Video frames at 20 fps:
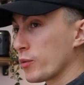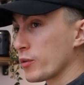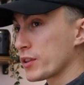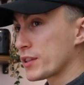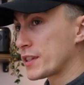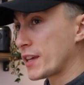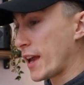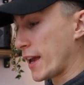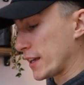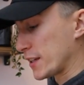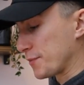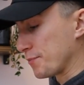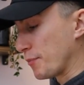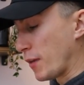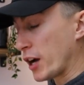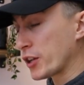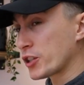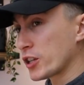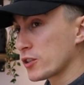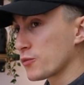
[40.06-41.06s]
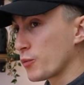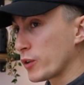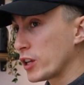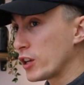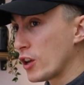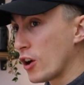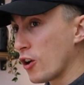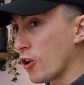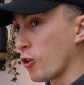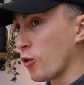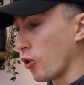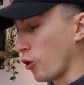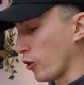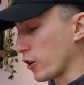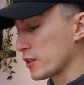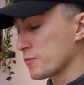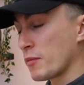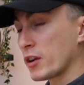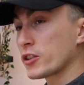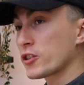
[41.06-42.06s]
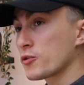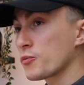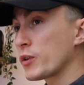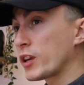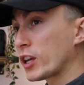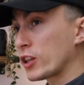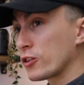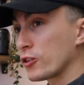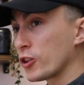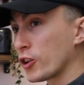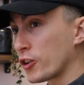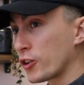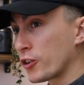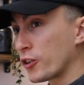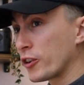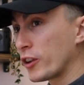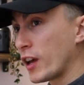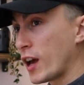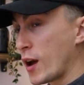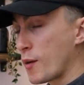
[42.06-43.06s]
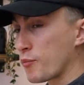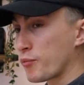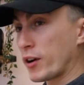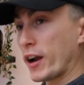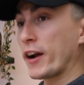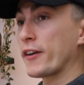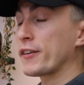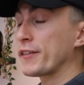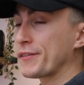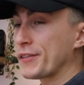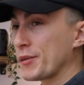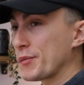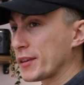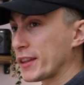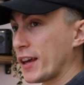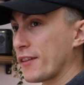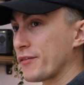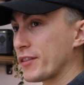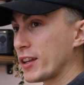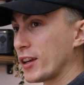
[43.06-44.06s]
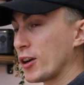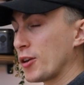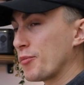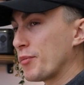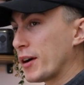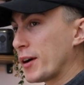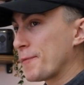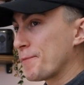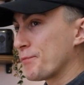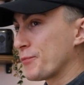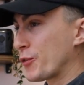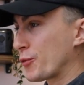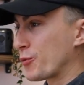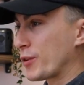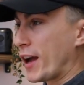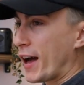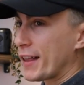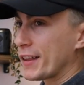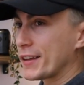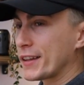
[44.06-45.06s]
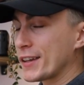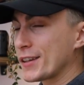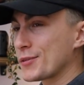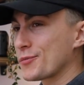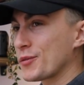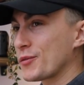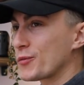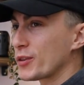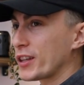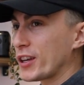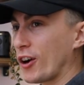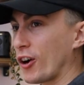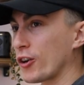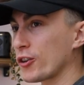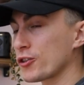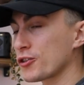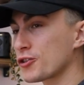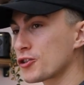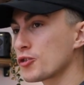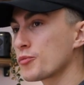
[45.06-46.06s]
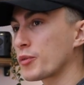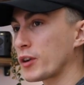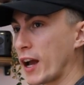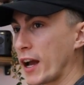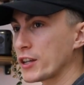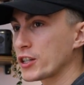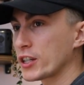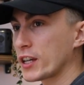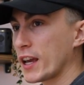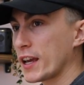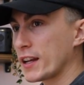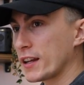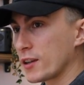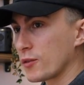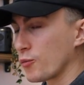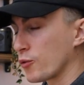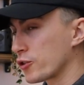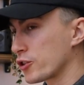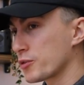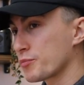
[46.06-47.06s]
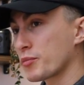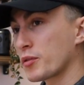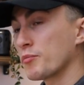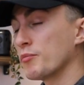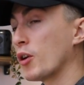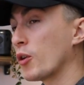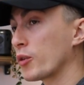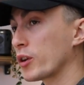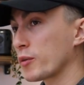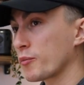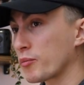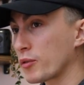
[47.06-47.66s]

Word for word: will say as much as we know or as much as we can learn prior to filming that video, but the reality is we really aren't super educated and we're just promoting